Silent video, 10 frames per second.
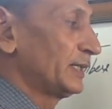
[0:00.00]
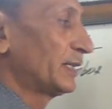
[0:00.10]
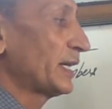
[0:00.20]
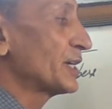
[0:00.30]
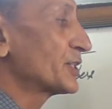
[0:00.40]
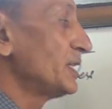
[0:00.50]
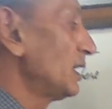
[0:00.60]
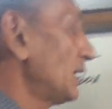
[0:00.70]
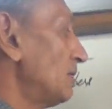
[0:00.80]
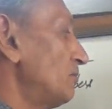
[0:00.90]

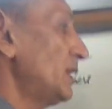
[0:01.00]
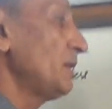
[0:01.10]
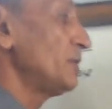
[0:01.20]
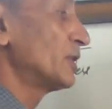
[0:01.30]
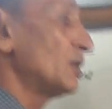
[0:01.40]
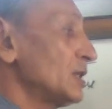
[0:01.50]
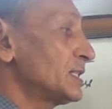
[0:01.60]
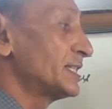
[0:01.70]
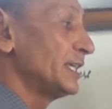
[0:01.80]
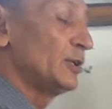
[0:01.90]
rational number
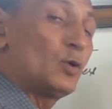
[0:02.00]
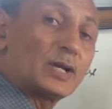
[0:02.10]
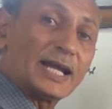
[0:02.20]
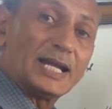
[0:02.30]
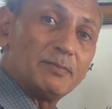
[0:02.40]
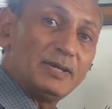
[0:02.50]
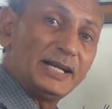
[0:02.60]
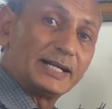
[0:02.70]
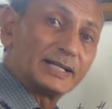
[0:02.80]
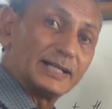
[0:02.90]
because 0 can
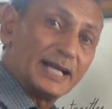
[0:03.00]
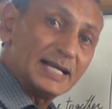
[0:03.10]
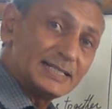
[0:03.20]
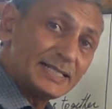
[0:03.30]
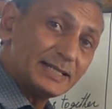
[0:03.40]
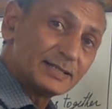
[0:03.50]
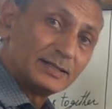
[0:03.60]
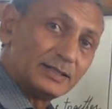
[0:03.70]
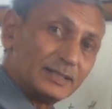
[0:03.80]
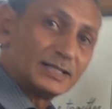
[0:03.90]
be written as
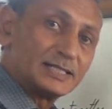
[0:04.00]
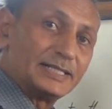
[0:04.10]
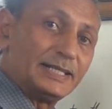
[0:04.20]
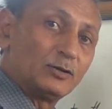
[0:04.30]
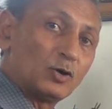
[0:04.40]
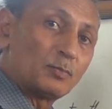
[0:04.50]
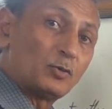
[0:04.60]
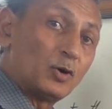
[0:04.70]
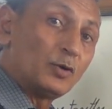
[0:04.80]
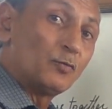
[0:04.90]
0
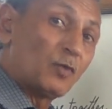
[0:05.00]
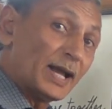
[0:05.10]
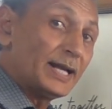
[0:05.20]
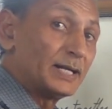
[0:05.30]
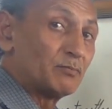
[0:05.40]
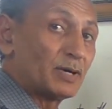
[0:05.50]
upon 1.